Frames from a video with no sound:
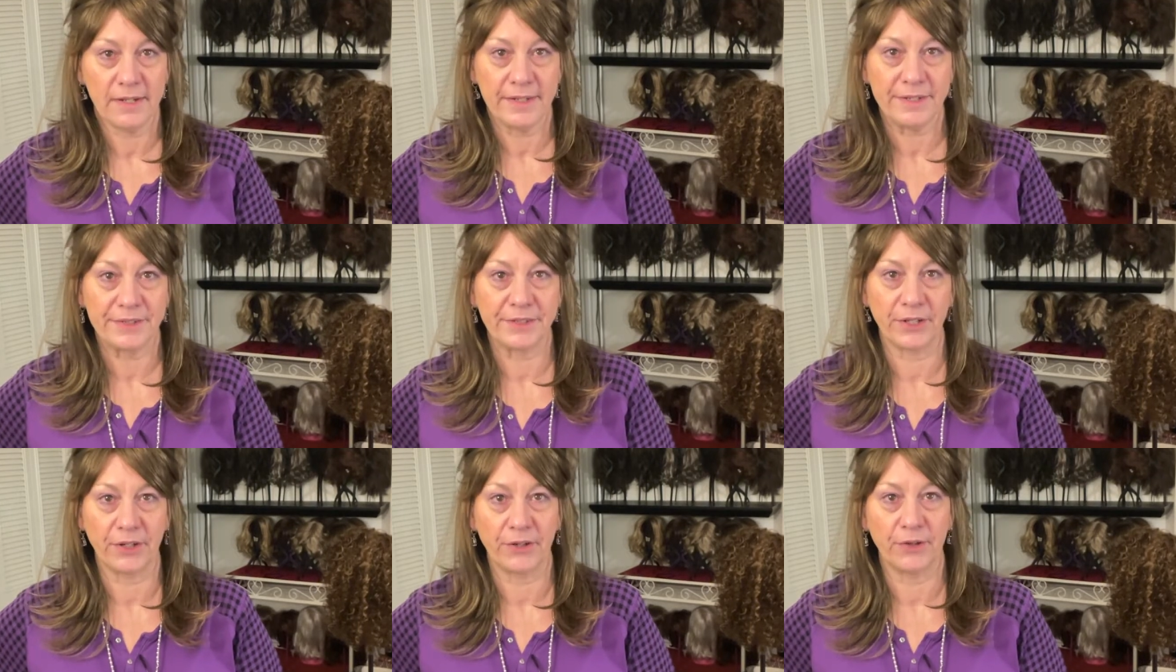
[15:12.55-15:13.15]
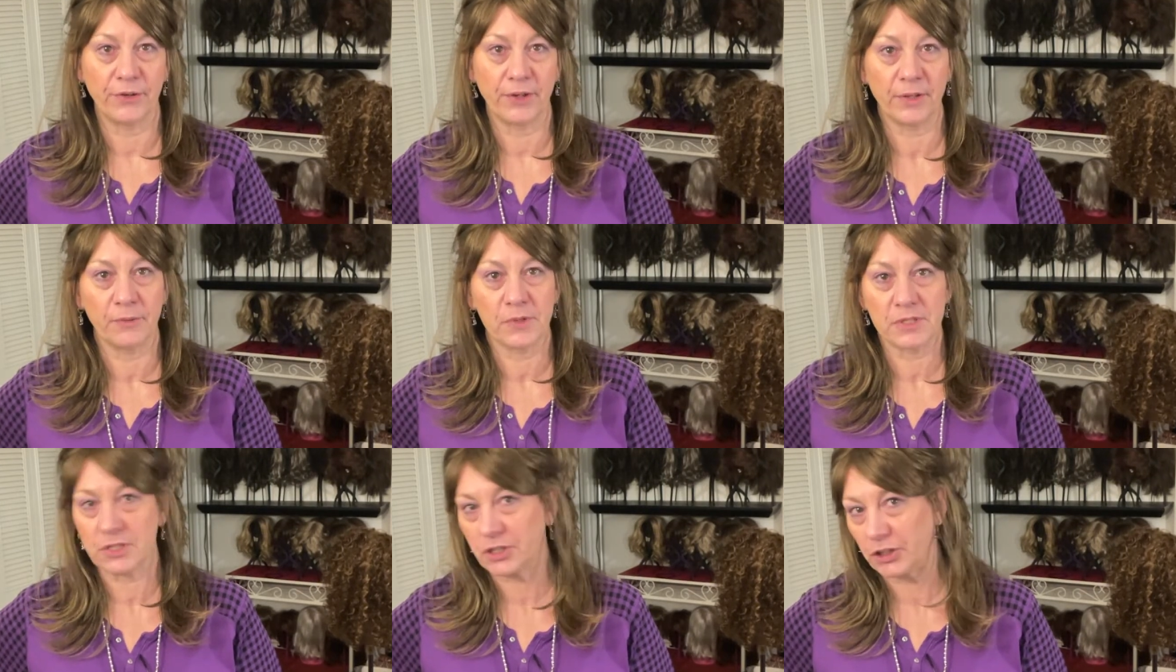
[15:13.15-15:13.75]
So it
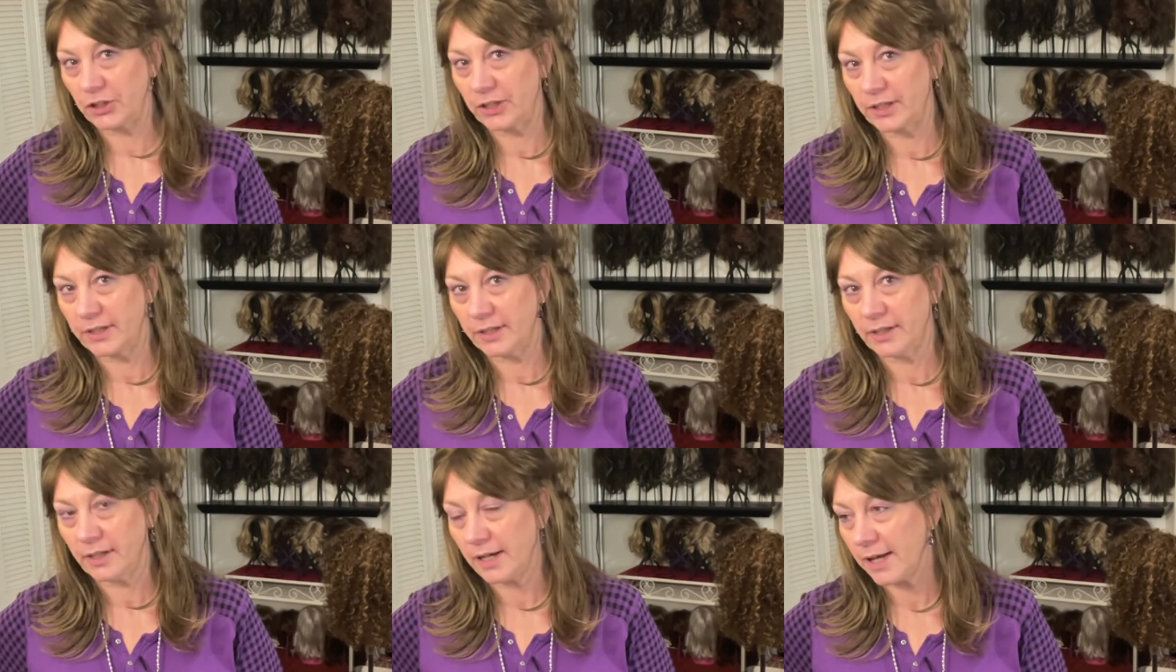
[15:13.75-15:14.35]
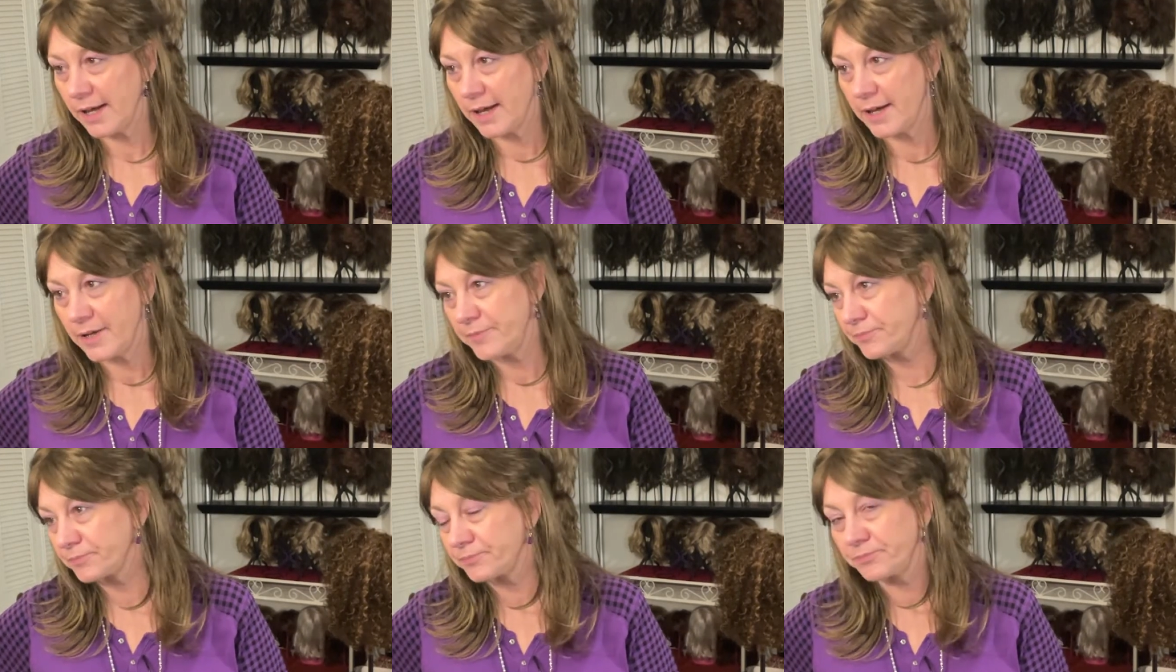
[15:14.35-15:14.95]
was good.
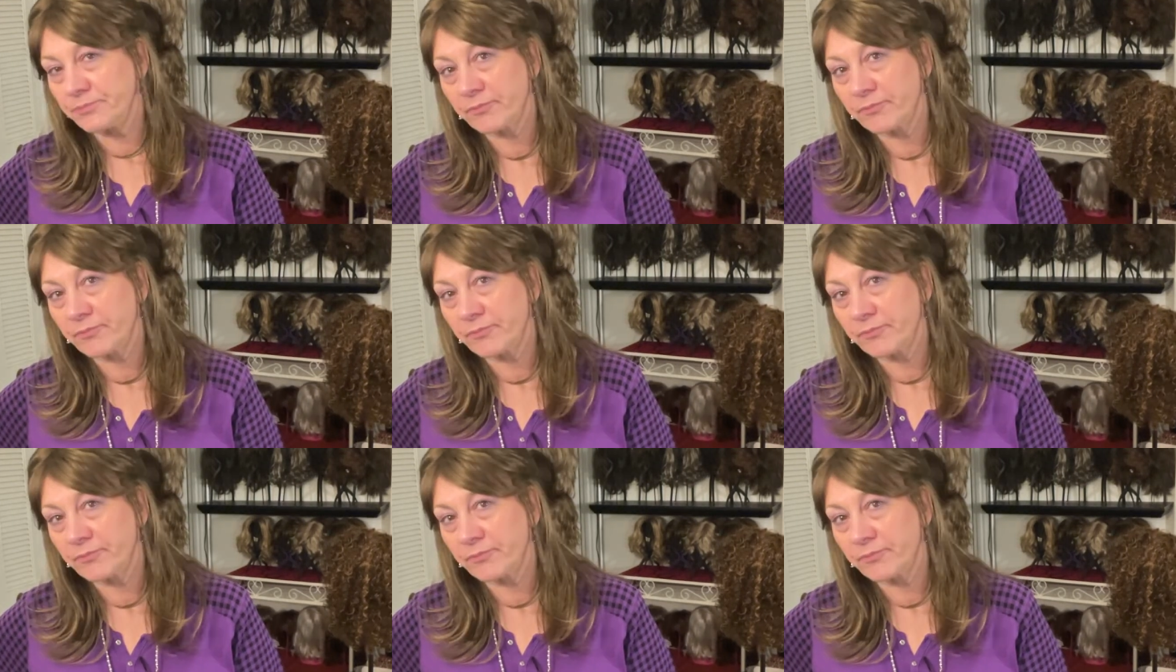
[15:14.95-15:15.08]
Um,